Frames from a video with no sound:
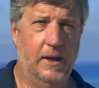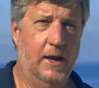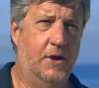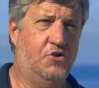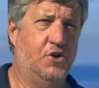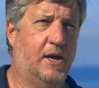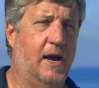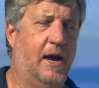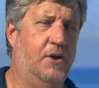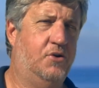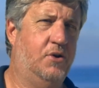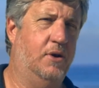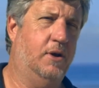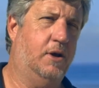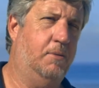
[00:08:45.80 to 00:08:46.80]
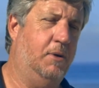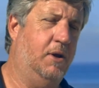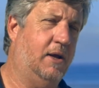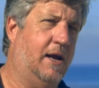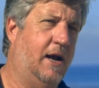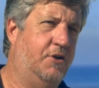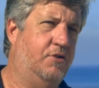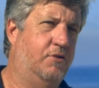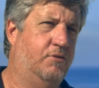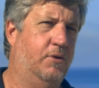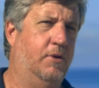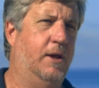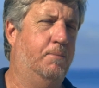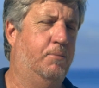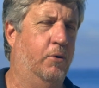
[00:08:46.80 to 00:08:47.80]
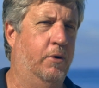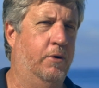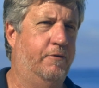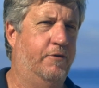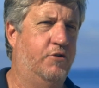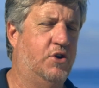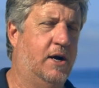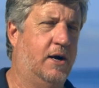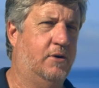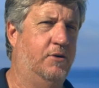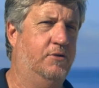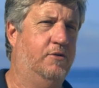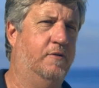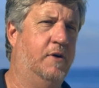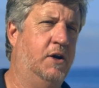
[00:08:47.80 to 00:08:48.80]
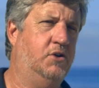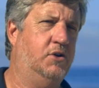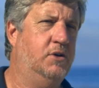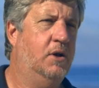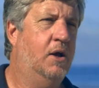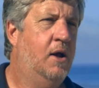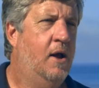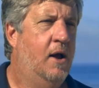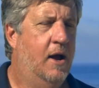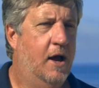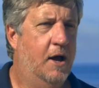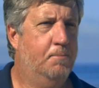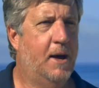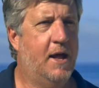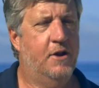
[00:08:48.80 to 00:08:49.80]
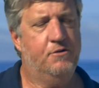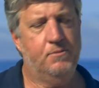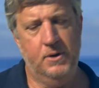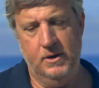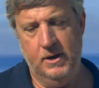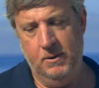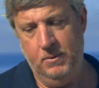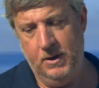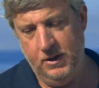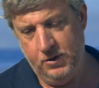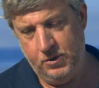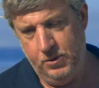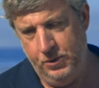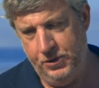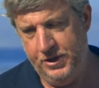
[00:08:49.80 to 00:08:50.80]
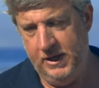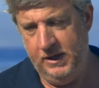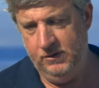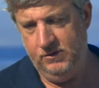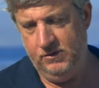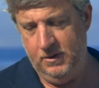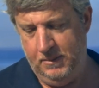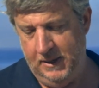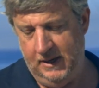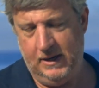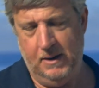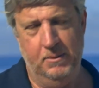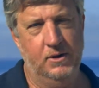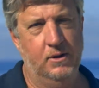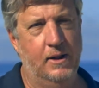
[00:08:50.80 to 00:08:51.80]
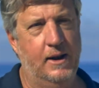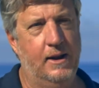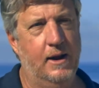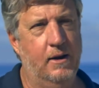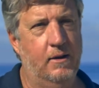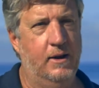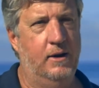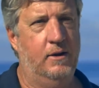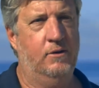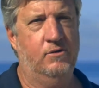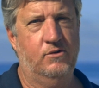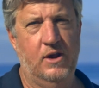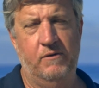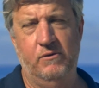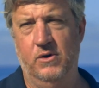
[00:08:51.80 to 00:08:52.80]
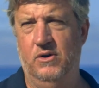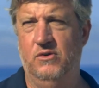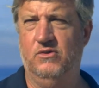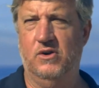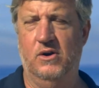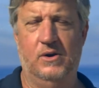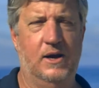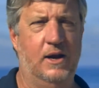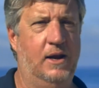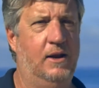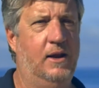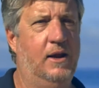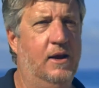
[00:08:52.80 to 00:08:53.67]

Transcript: education and communication is really important for shark conservation and management. And one of the cool things about coming to Lady Elliot is everyone is so keen